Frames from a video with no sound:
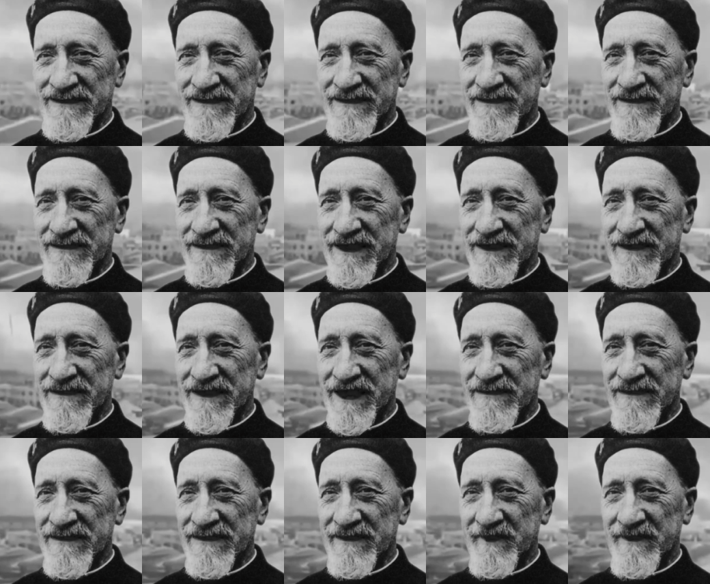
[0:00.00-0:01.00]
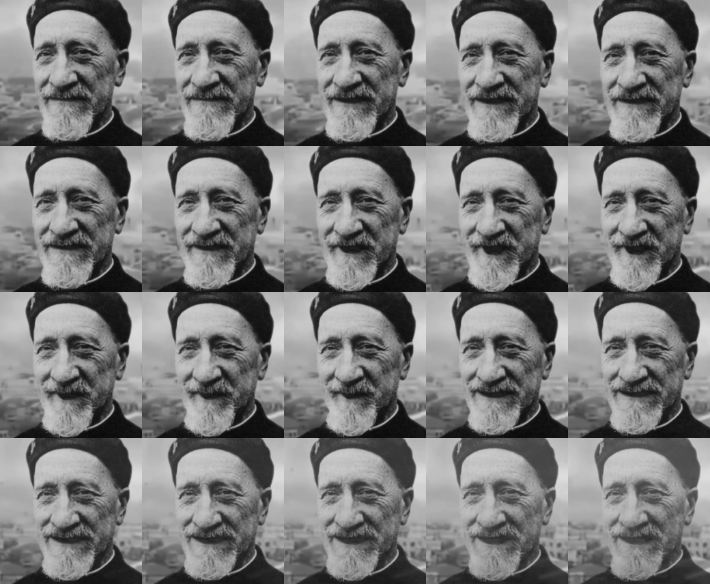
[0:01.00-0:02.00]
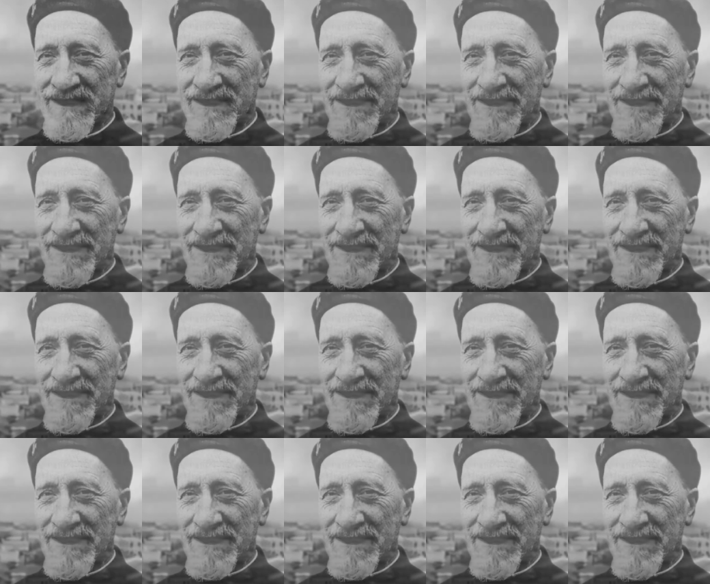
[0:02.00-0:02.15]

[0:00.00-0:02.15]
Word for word: creating complete chaos in the